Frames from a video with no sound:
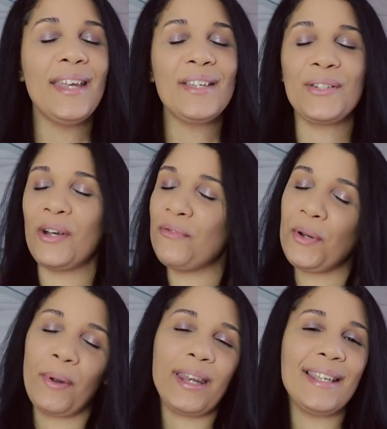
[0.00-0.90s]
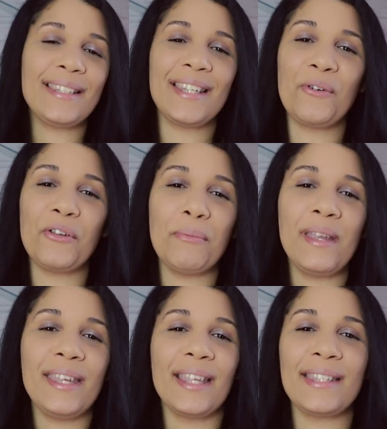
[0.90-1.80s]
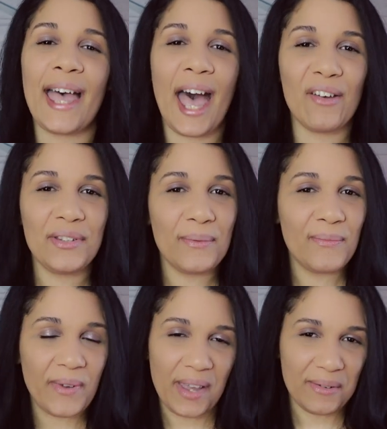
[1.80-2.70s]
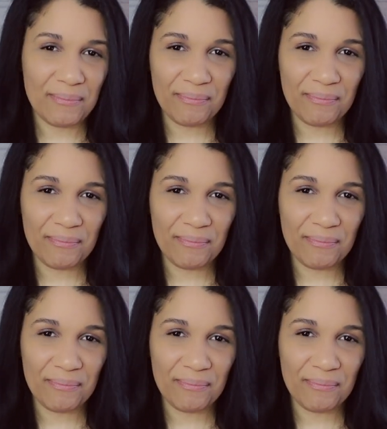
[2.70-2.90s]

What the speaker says: So if you're ready, stick with me and let's have some fun.